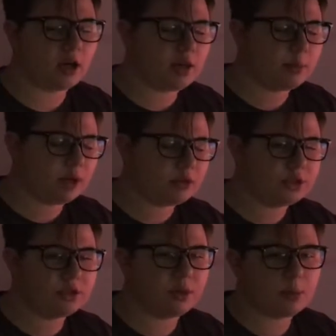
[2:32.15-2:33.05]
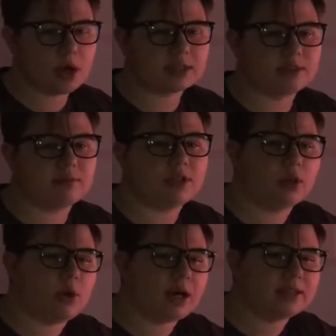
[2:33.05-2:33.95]
in my original unboxing video,
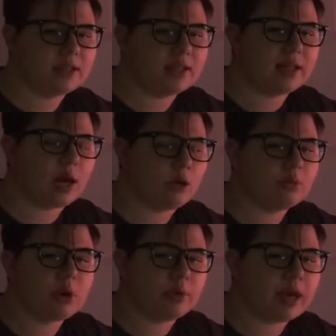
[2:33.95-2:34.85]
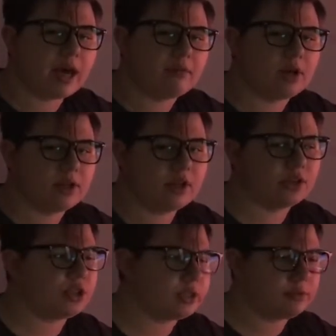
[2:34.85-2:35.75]
I said that I would probably have it on there
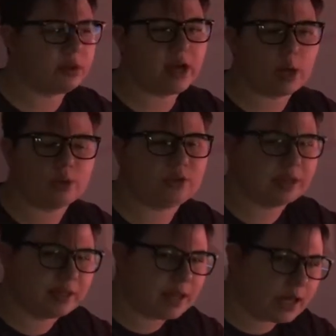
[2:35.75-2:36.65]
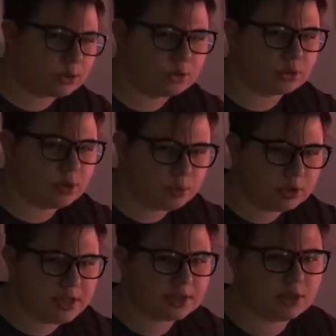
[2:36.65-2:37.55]
just for now until I get an actual screen
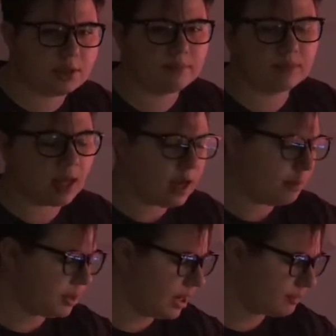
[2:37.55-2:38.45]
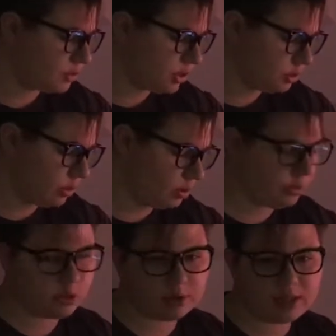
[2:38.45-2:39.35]
protector. But after just 1
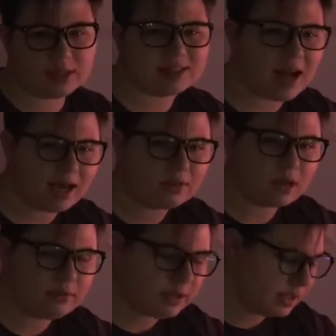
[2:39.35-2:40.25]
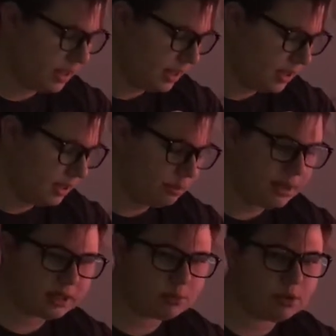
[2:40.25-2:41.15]
week with this, I love it, and it
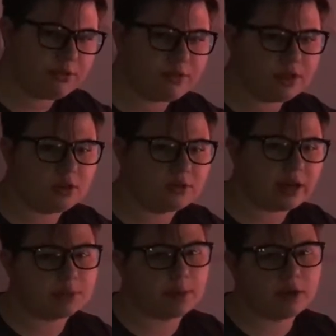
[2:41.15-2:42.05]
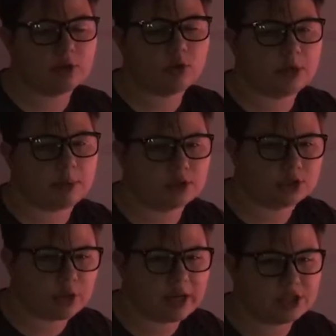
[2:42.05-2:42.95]
makes me feel less paranoid about
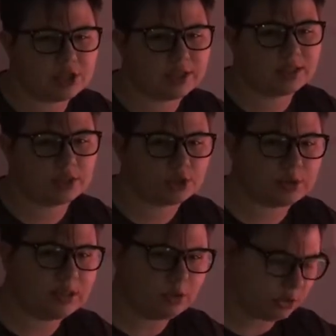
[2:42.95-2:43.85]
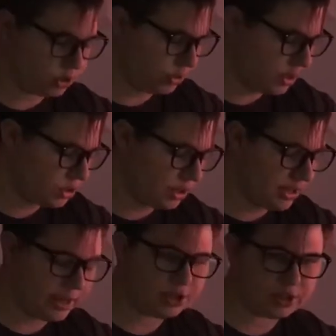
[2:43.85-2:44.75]
scratching the screen or scratching the
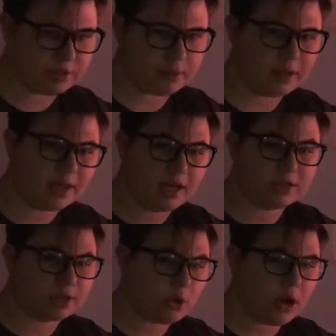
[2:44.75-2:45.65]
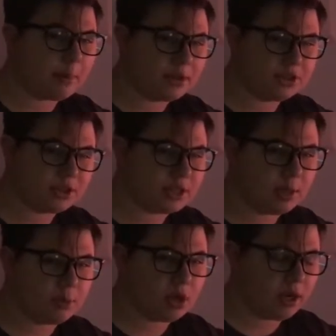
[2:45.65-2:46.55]
edges of it. So I might just keep
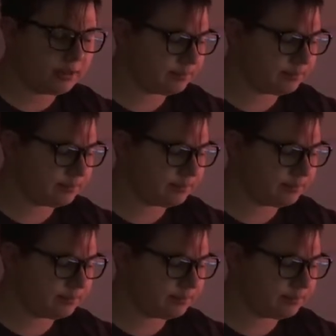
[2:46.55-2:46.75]
it on.